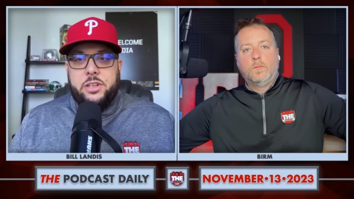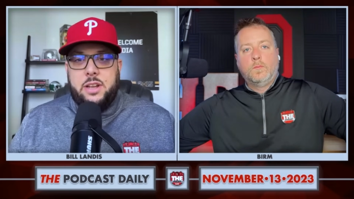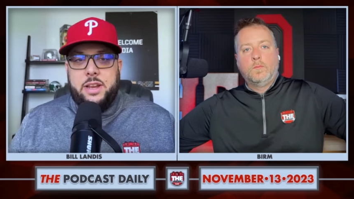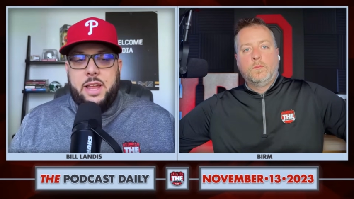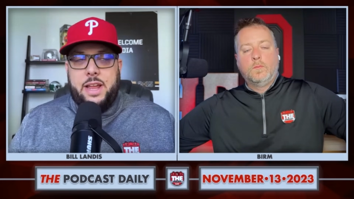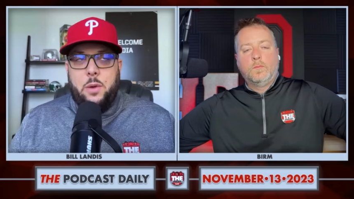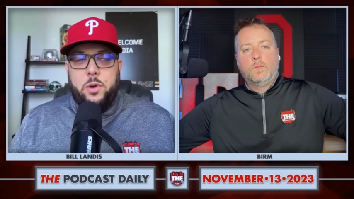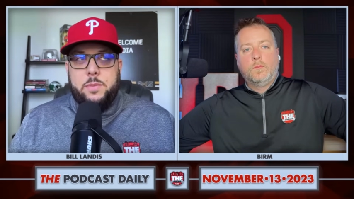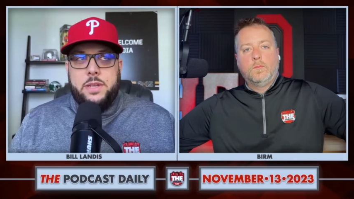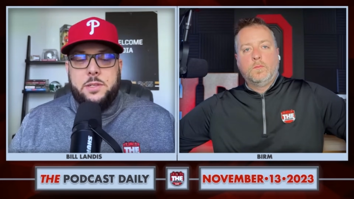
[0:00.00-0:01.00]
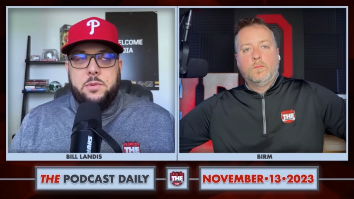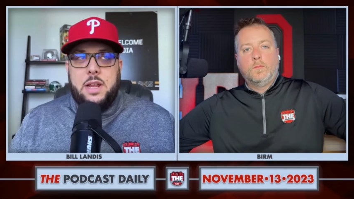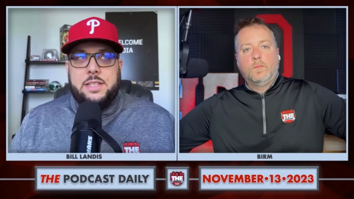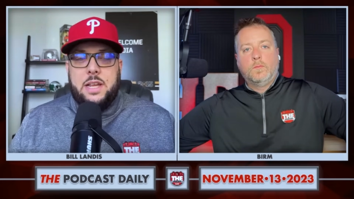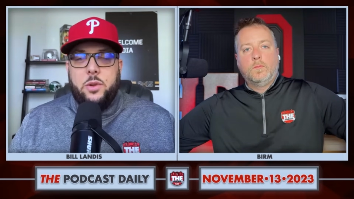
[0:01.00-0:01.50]
Speaker 1: I, I, I wouldn't be
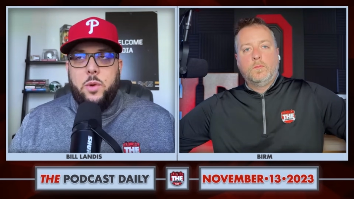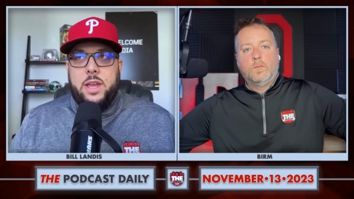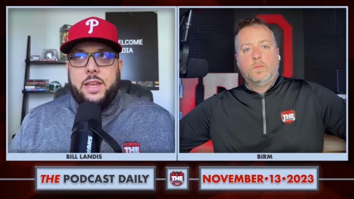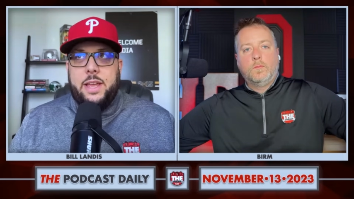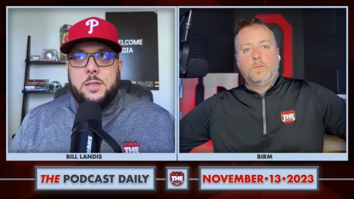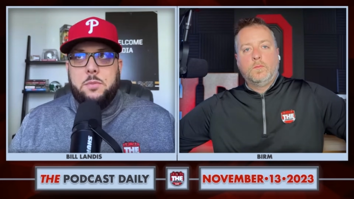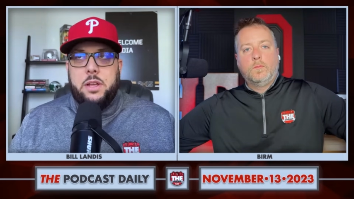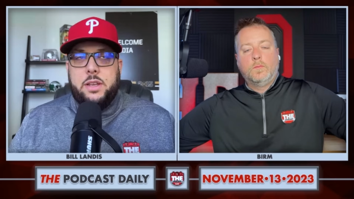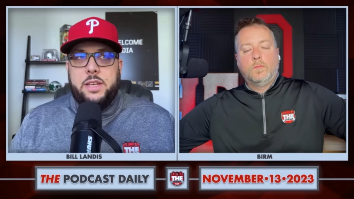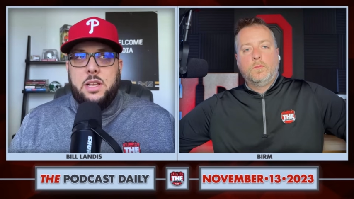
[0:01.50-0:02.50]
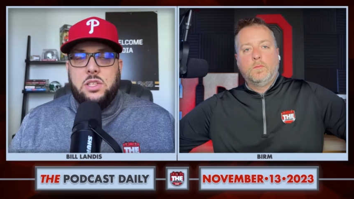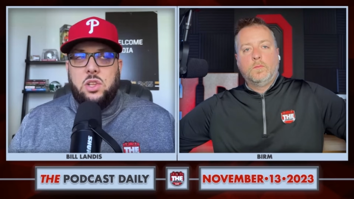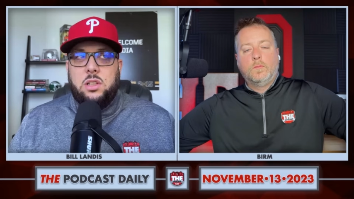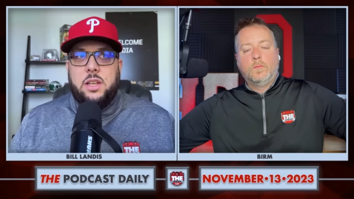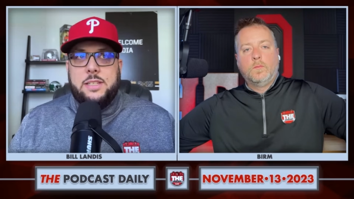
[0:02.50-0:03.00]
surprised either way, I guess. But he does
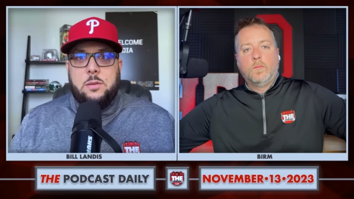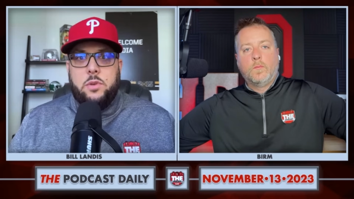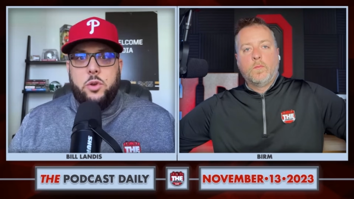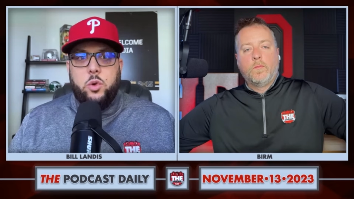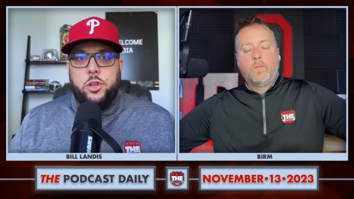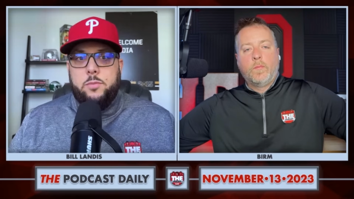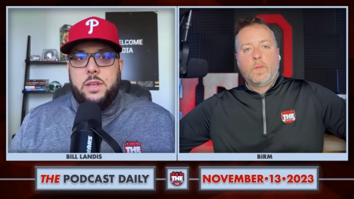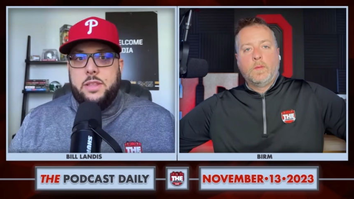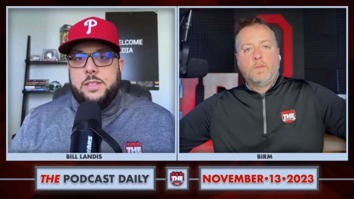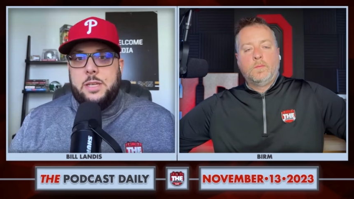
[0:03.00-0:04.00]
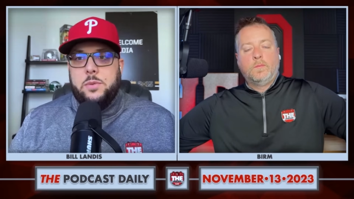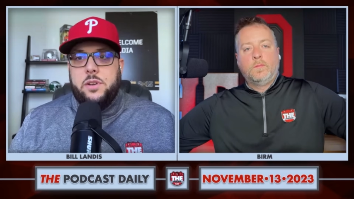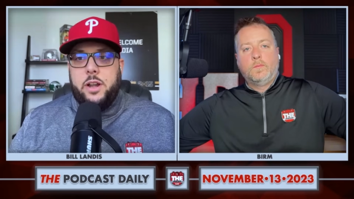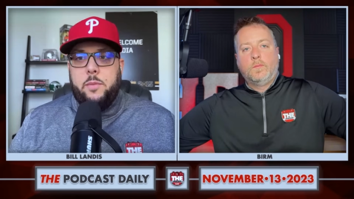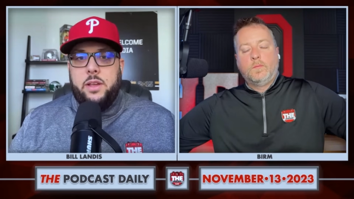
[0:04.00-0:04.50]
look like someone who could be this team
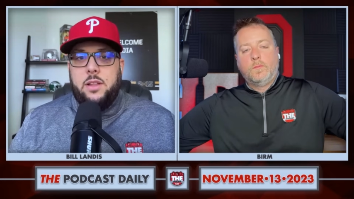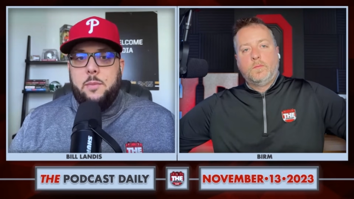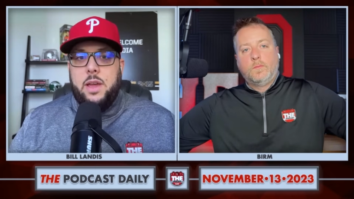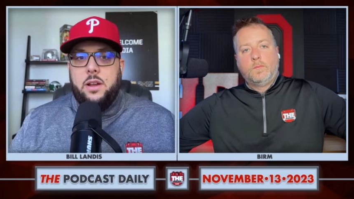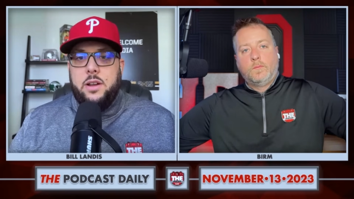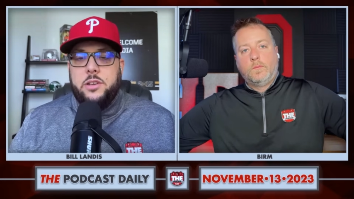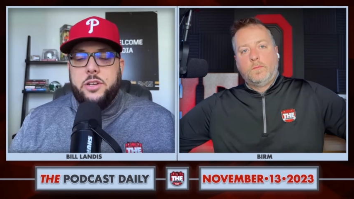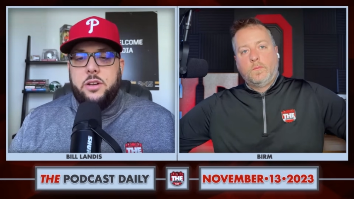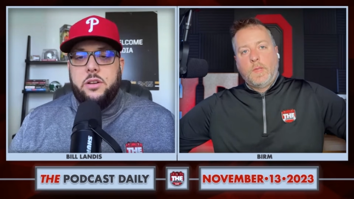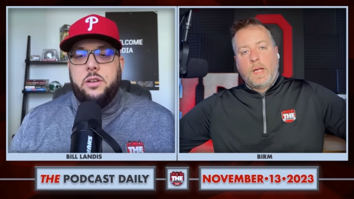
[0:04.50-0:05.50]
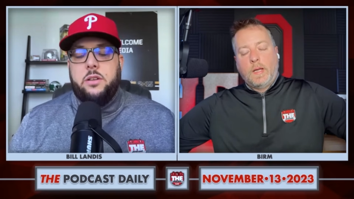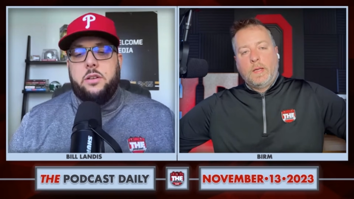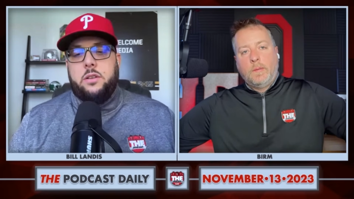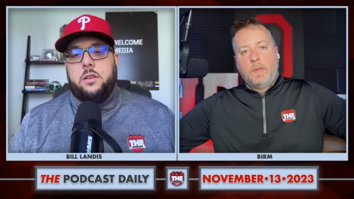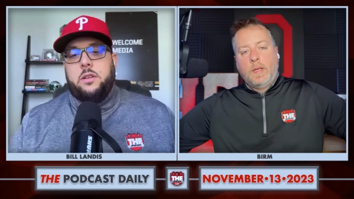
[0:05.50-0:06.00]
starting Mike linebacker next year. Yeah,
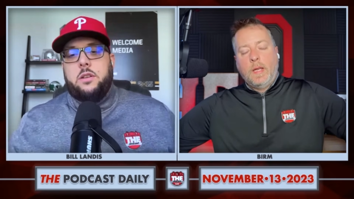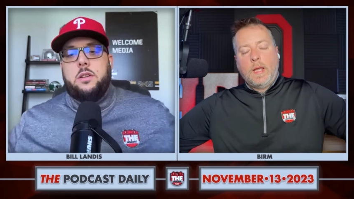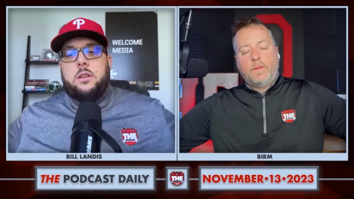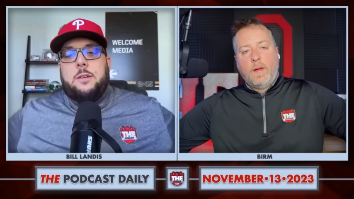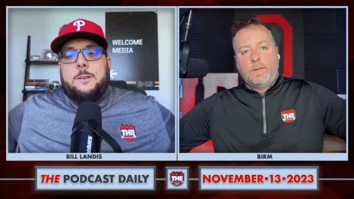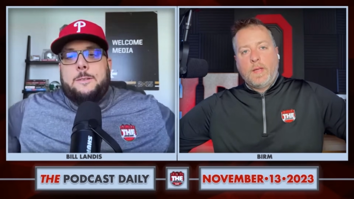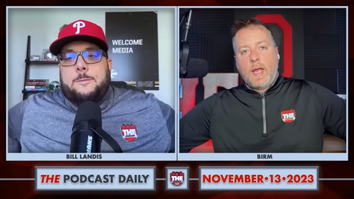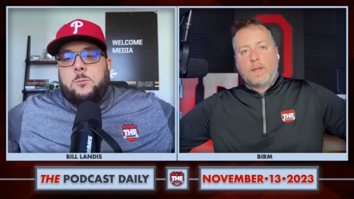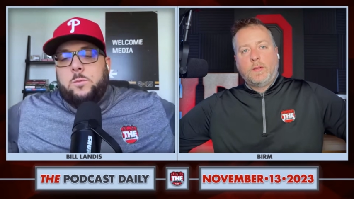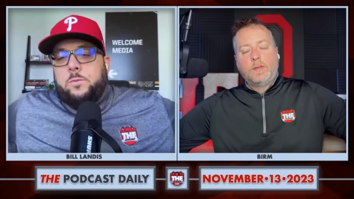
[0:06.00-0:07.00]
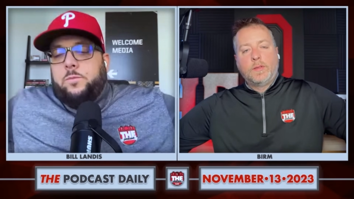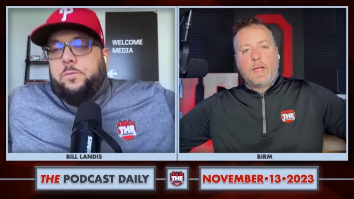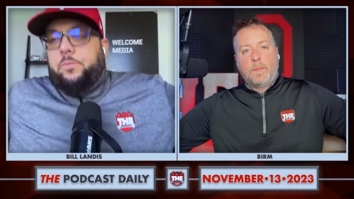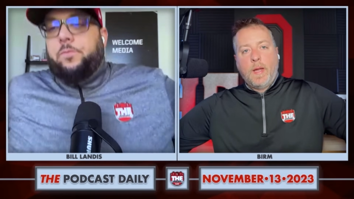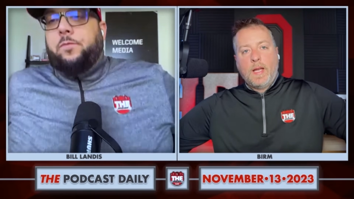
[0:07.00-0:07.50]
Speaker 2: I mean, he had five tackles. He
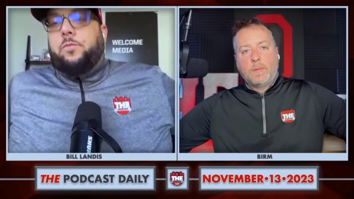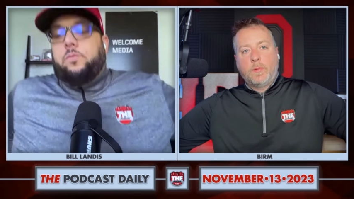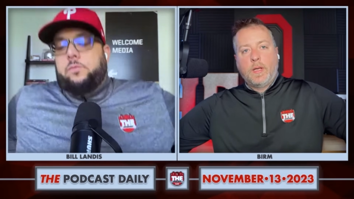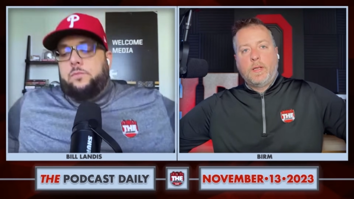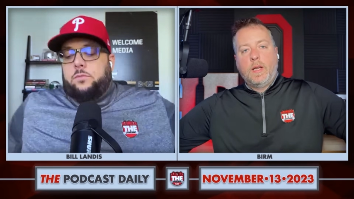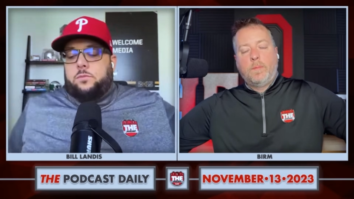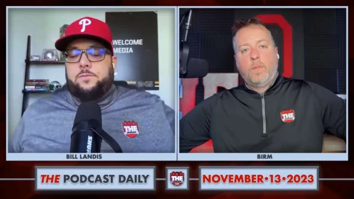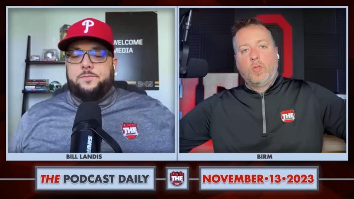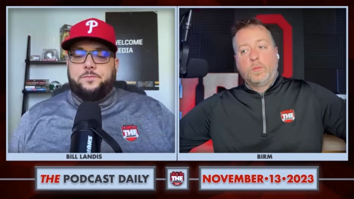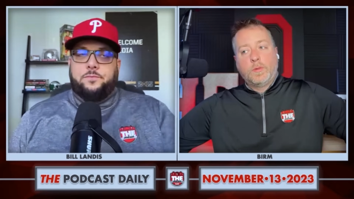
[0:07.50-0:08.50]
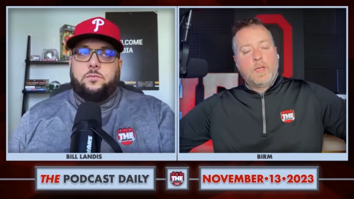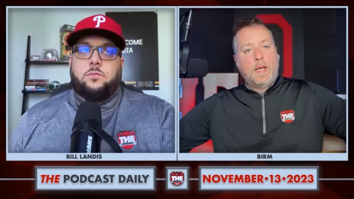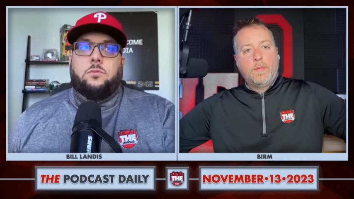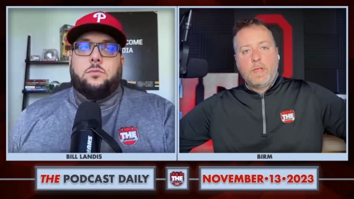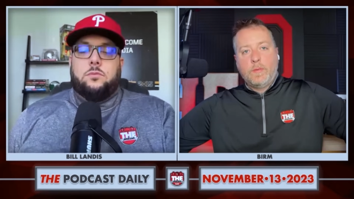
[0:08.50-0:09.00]
had a pass breakup multiple
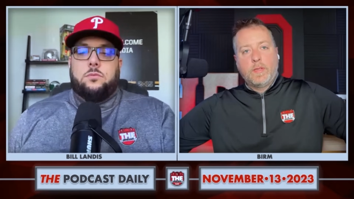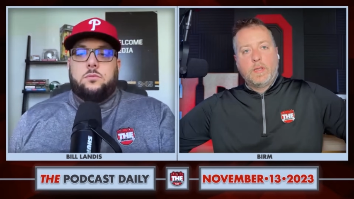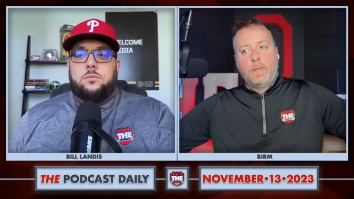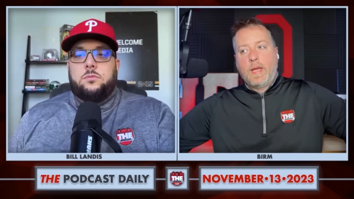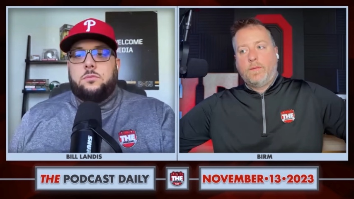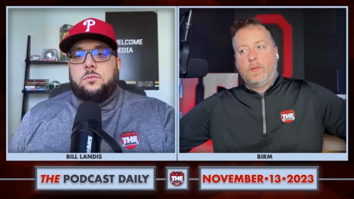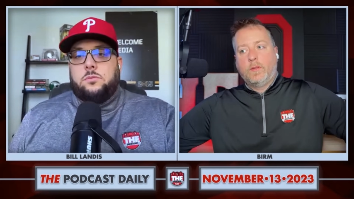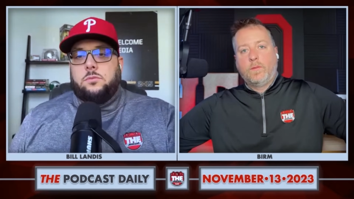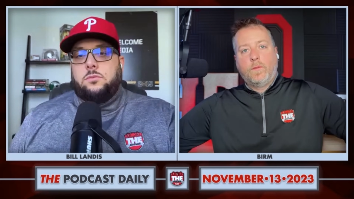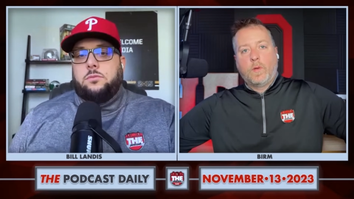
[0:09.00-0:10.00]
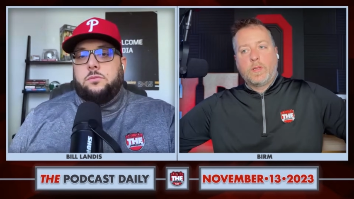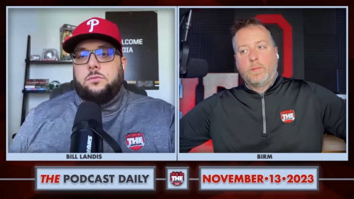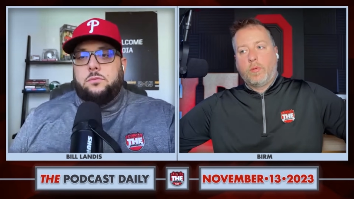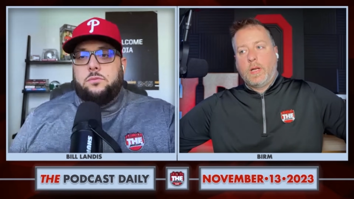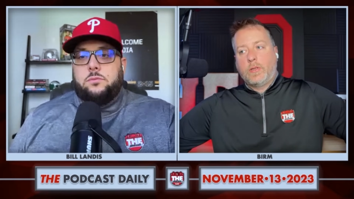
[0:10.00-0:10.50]
times. He was in the backfield
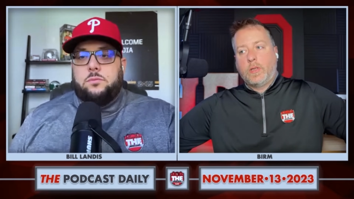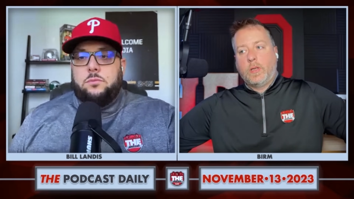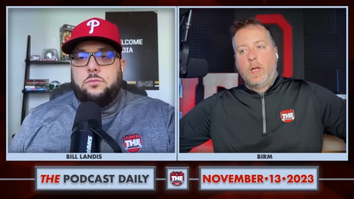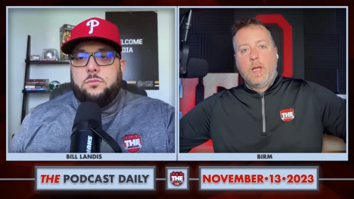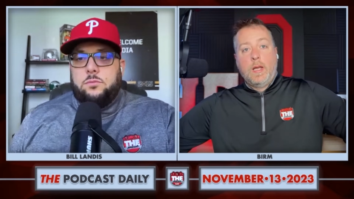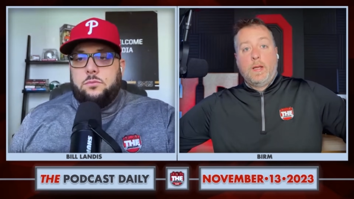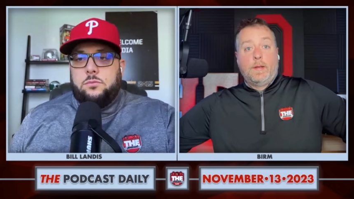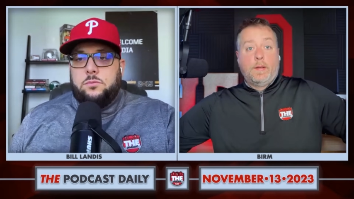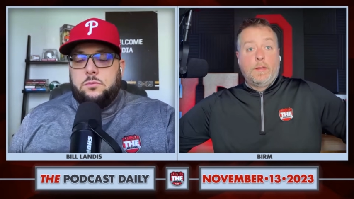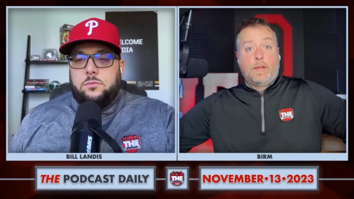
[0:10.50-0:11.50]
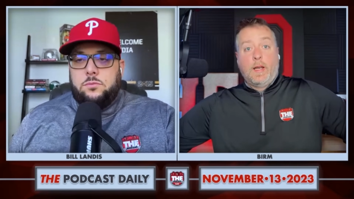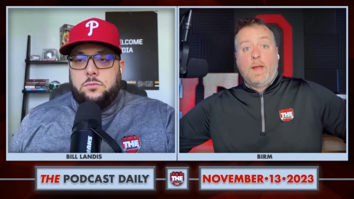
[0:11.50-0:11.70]
forcing pressure. He's going to